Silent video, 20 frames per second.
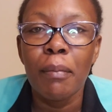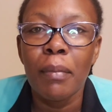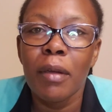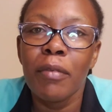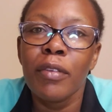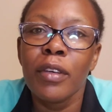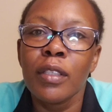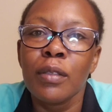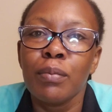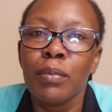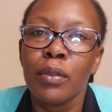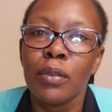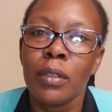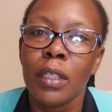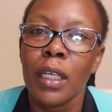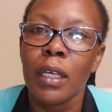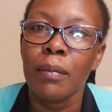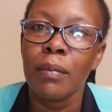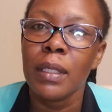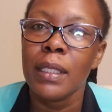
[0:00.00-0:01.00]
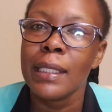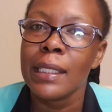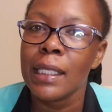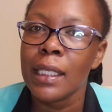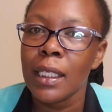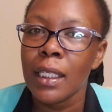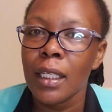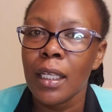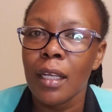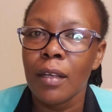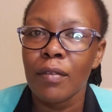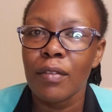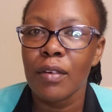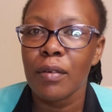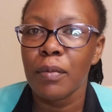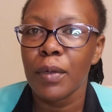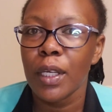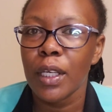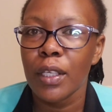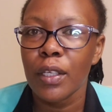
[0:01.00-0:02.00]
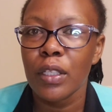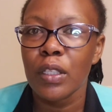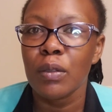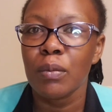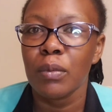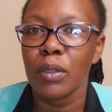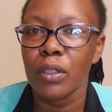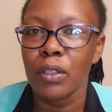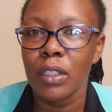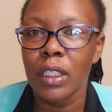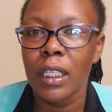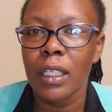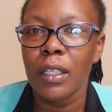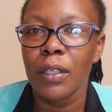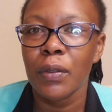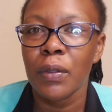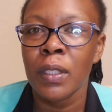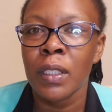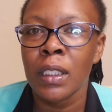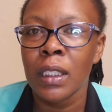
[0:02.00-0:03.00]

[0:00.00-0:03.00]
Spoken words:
My Facebook name is Lillian from Kenya to Montana,